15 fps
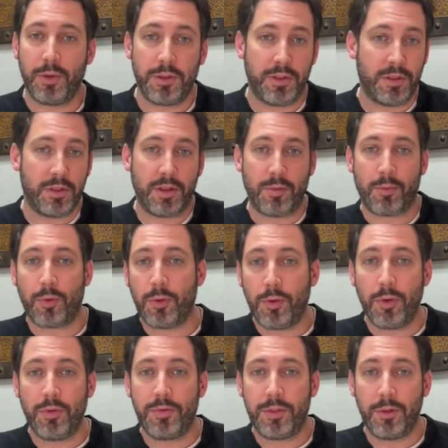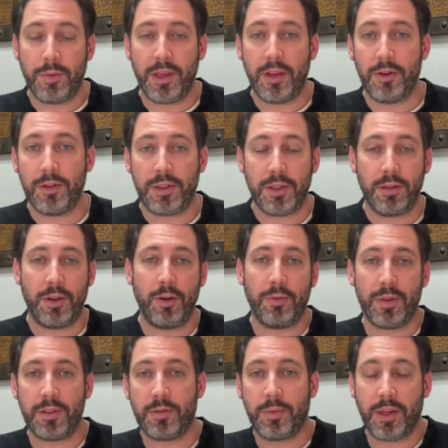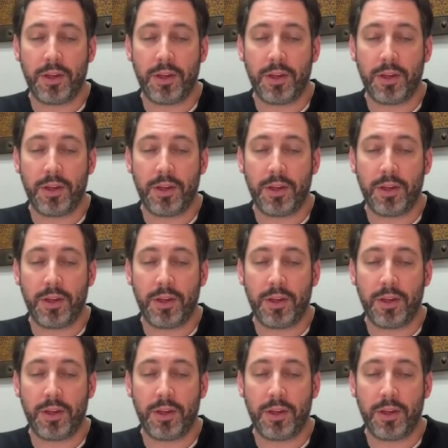was approved to be used in humans,